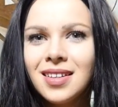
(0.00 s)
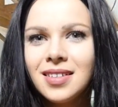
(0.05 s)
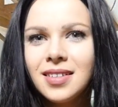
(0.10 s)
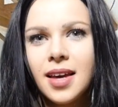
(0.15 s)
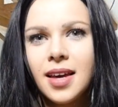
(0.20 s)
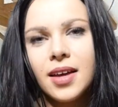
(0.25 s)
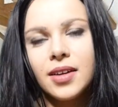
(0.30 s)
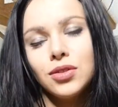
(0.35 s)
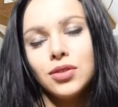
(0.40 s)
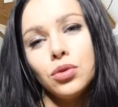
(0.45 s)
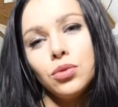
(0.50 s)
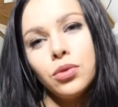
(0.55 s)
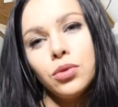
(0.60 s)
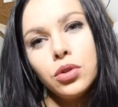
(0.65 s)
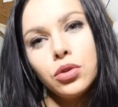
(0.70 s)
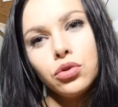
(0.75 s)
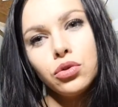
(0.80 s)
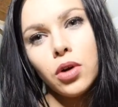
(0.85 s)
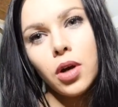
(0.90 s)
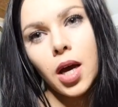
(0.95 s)
yeah, do you
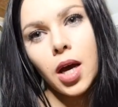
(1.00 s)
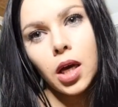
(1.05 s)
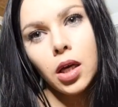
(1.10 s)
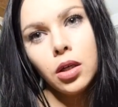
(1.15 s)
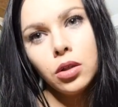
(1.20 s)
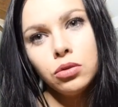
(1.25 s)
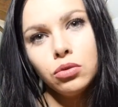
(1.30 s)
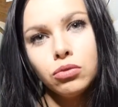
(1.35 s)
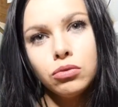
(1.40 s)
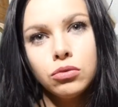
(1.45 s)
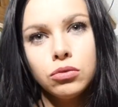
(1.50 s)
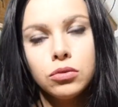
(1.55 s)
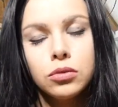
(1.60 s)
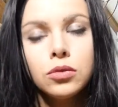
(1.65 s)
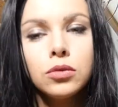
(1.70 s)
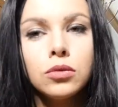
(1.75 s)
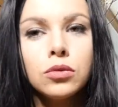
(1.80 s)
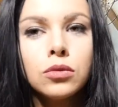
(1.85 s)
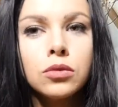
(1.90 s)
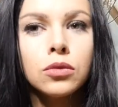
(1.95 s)
want to try?
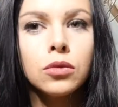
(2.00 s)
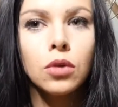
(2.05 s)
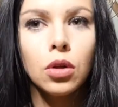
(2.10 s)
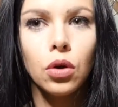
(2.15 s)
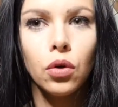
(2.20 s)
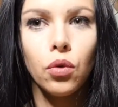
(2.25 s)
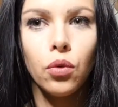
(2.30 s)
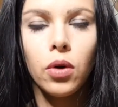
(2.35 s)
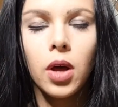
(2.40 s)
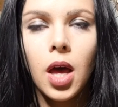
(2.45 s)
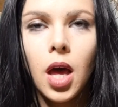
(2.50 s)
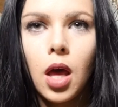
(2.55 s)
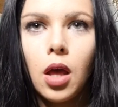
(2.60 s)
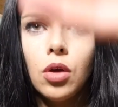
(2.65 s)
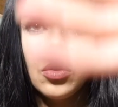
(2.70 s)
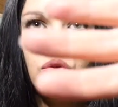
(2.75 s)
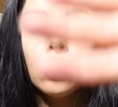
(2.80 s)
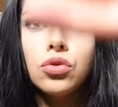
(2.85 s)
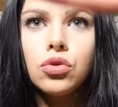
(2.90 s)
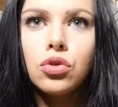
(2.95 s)

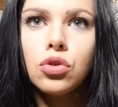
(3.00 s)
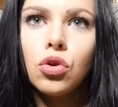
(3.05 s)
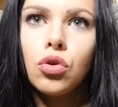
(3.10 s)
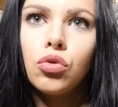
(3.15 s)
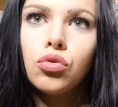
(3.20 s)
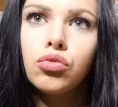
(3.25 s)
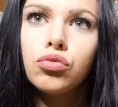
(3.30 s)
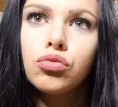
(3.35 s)
Okay, so